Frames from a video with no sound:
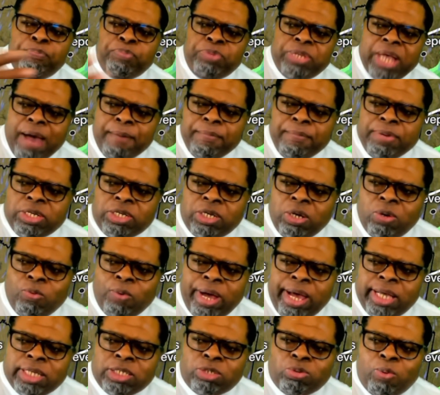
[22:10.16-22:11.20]
damaging
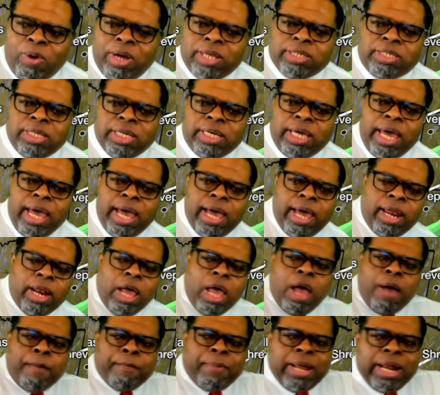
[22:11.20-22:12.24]
winds once again,
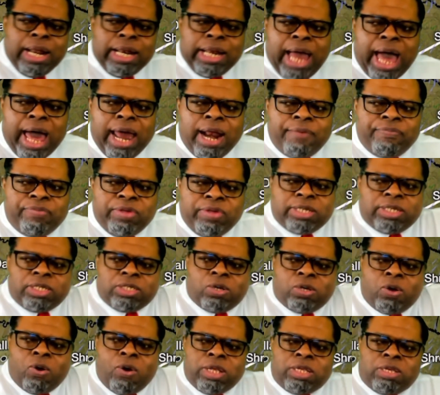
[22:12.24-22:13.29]
but a lot of this
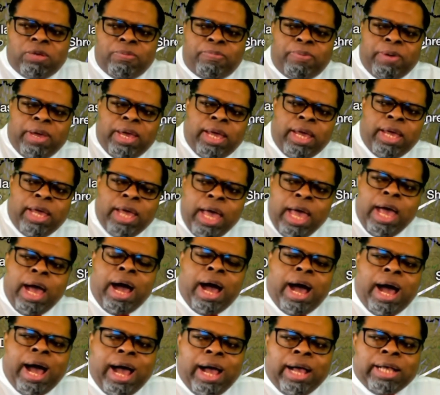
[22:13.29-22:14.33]
is going to be
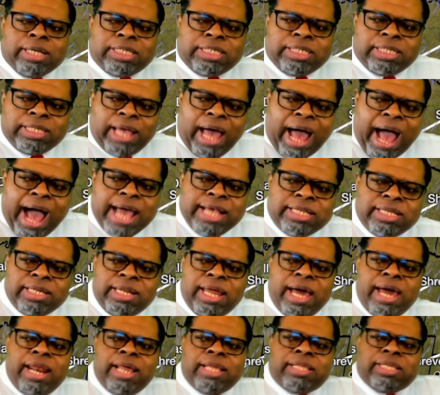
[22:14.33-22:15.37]

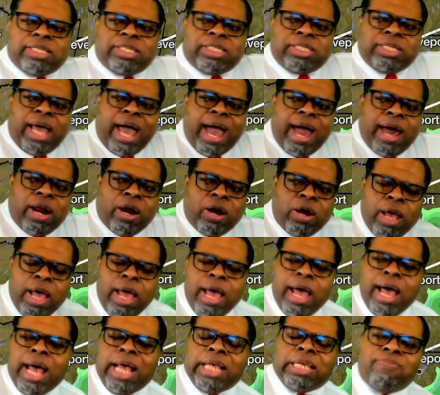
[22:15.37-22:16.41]
isolated to scattered
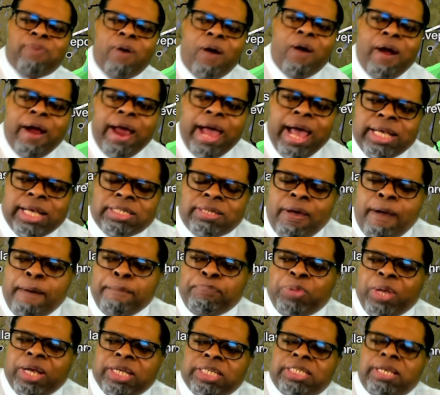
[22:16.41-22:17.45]
as far as
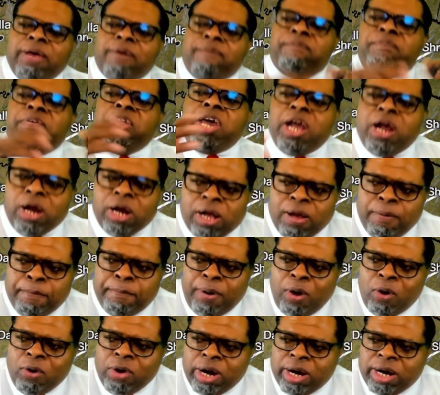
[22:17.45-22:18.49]
the severe
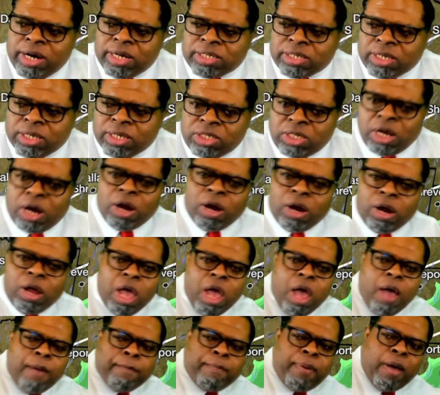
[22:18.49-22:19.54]
component is concerned.
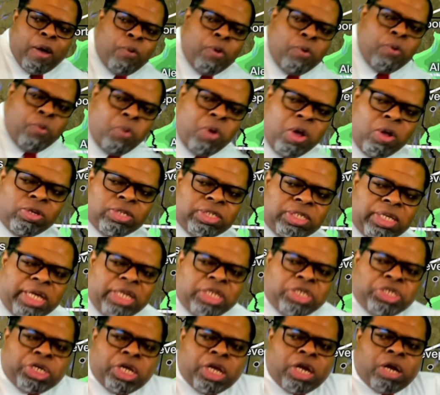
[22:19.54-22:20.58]
But we will
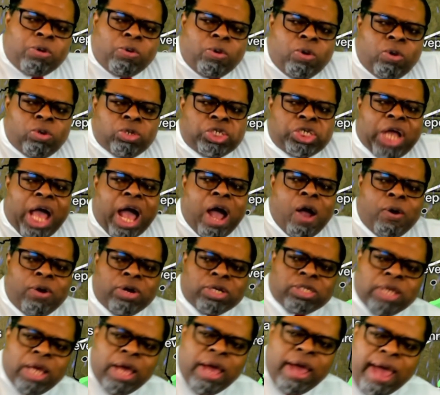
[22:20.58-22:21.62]
see general
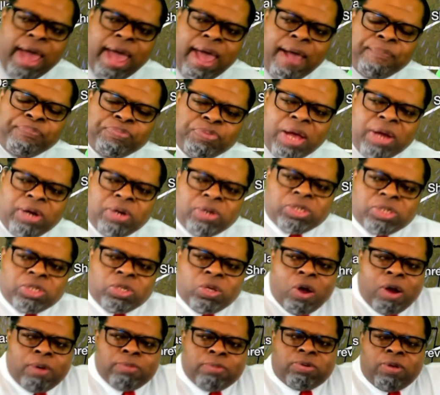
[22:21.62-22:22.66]
showers and
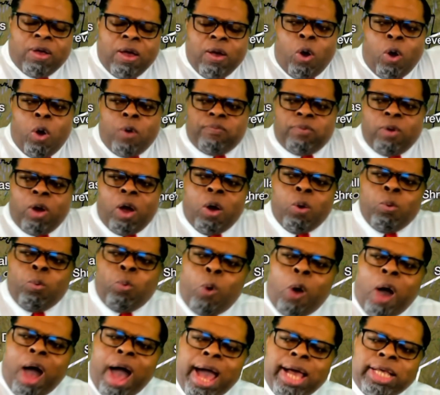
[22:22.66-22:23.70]
thunderstorms over a
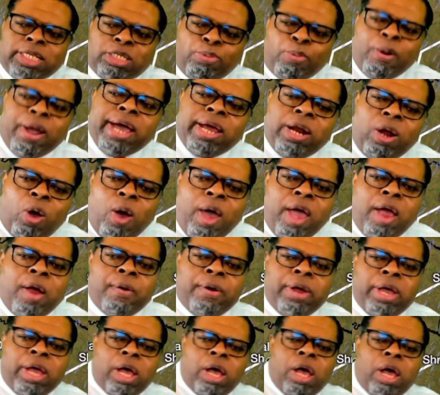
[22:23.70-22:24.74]
widespread
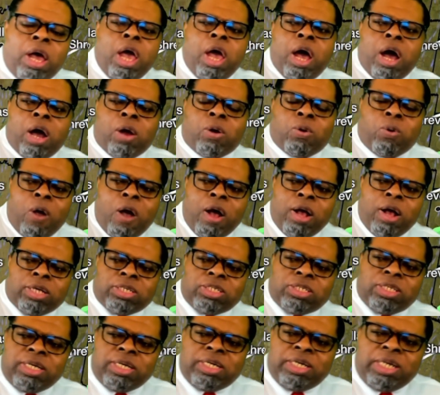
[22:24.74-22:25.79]
area
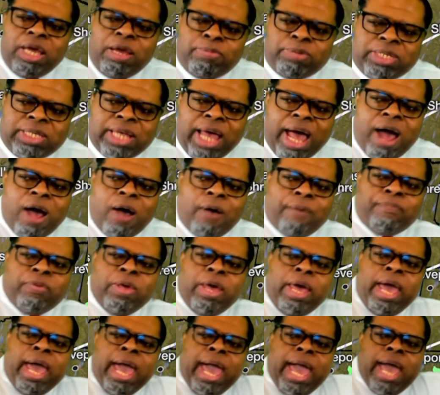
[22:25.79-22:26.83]
across the Deep South
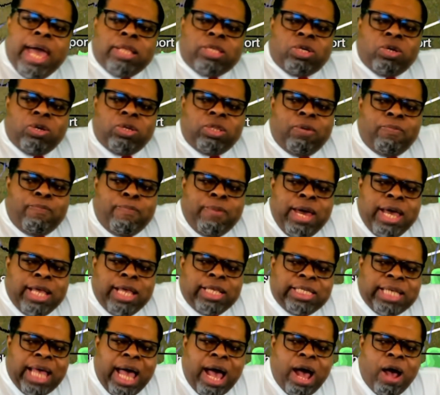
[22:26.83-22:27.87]
and to the
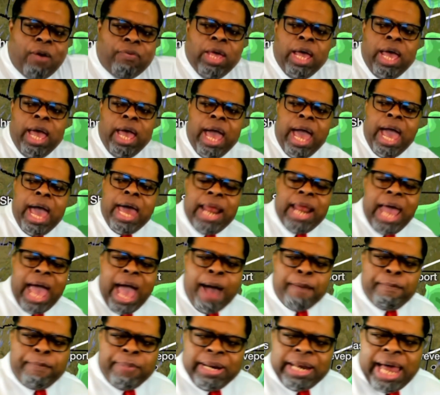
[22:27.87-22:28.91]
Mid-South and
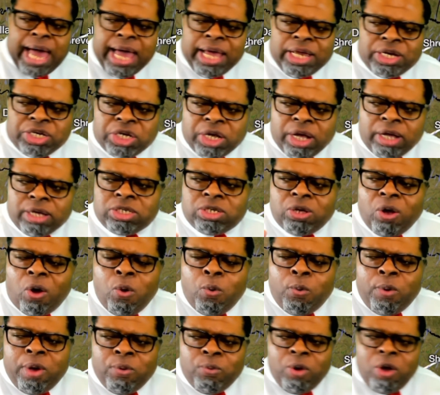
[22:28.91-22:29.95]
Appalachia.
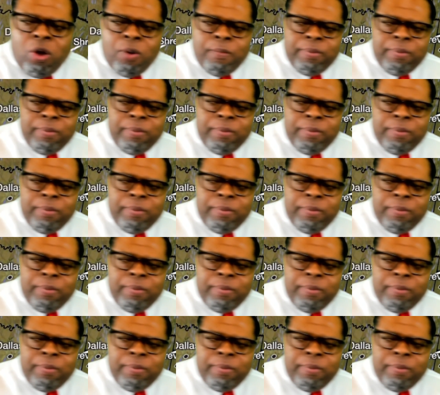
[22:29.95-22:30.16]
So we will